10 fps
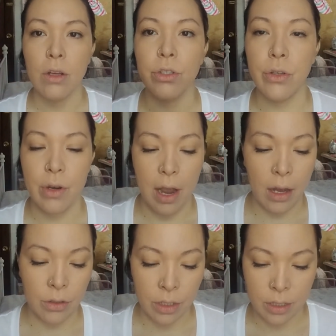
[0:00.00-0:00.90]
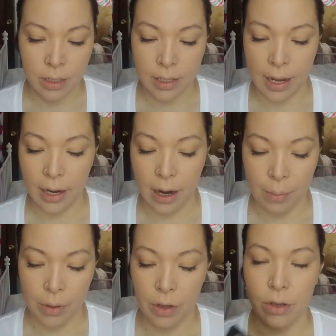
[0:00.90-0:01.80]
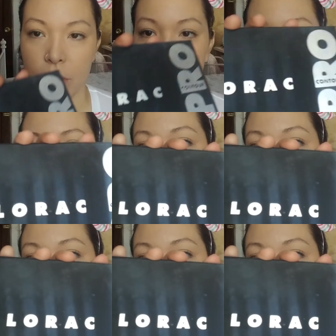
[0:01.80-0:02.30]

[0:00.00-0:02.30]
So now to set it, I'm going to use the